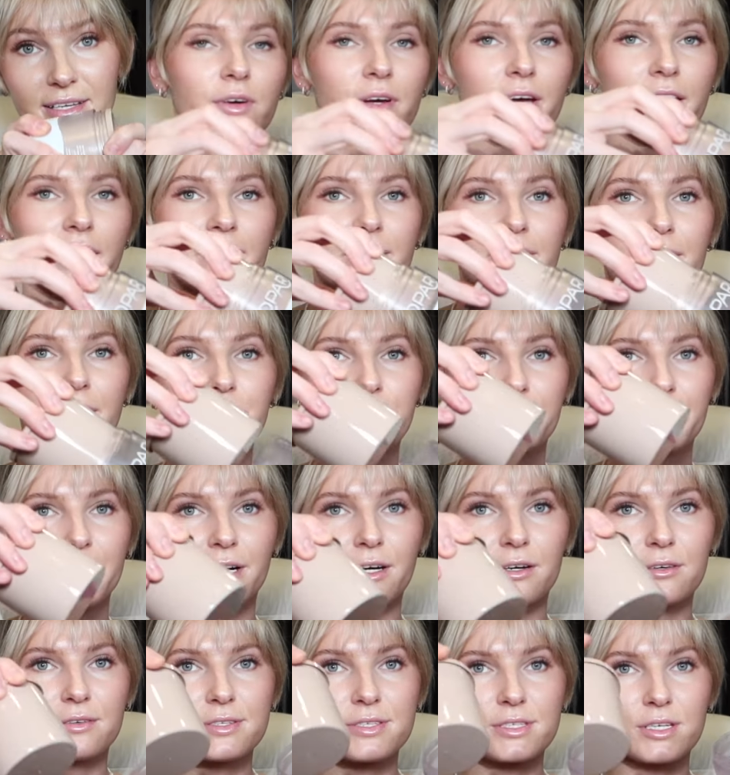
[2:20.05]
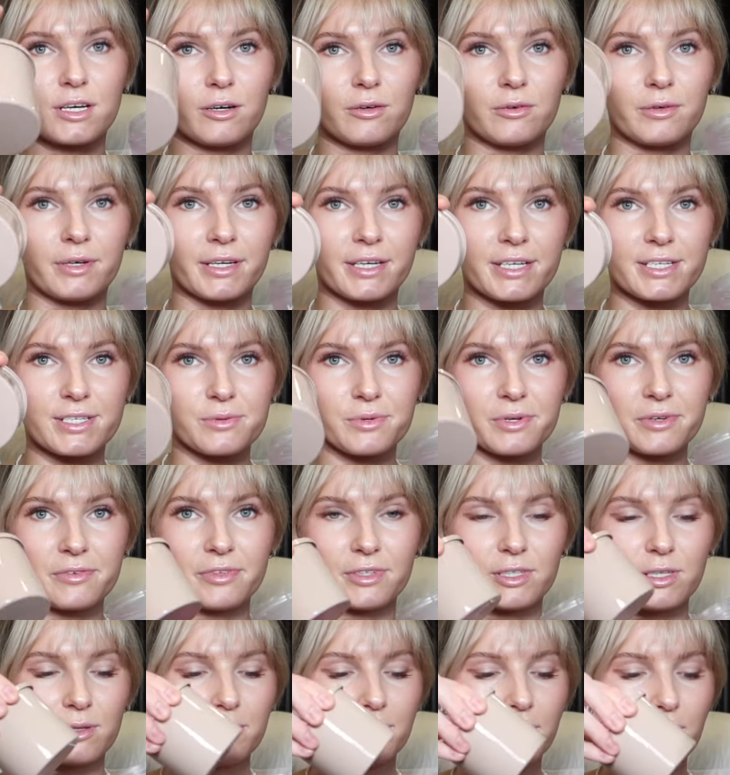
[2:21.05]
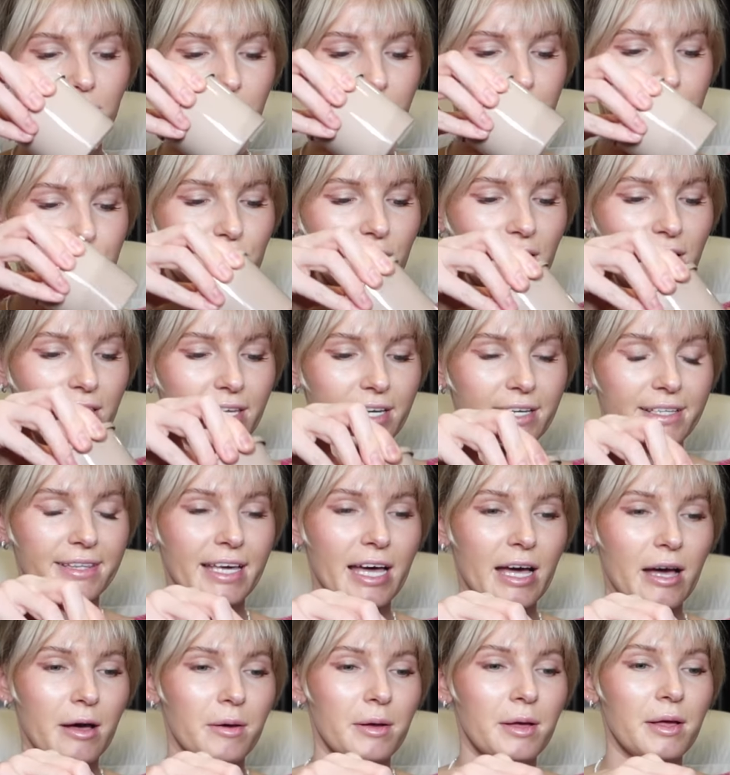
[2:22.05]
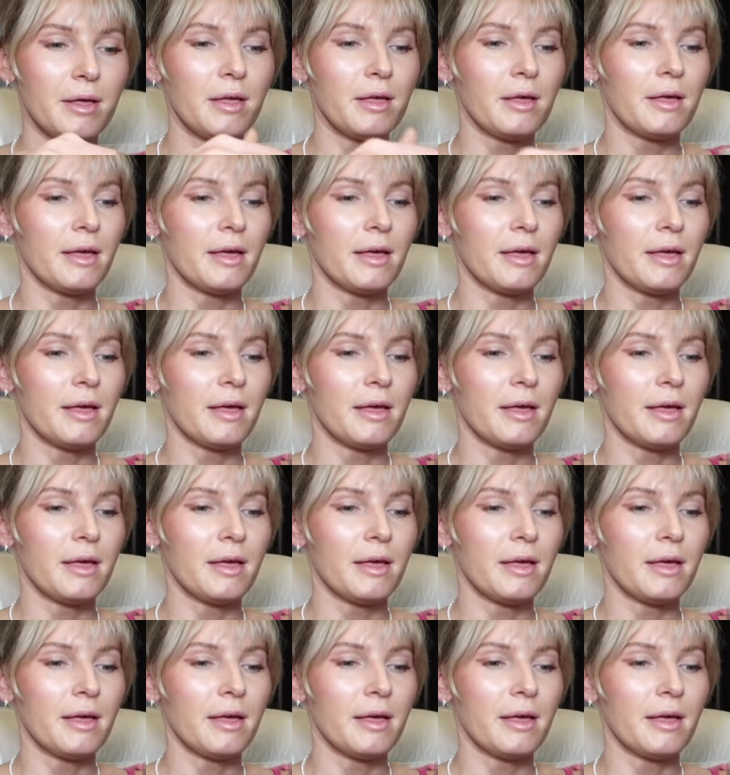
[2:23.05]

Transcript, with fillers: Okay, there we go. So it is refillable, which I like that.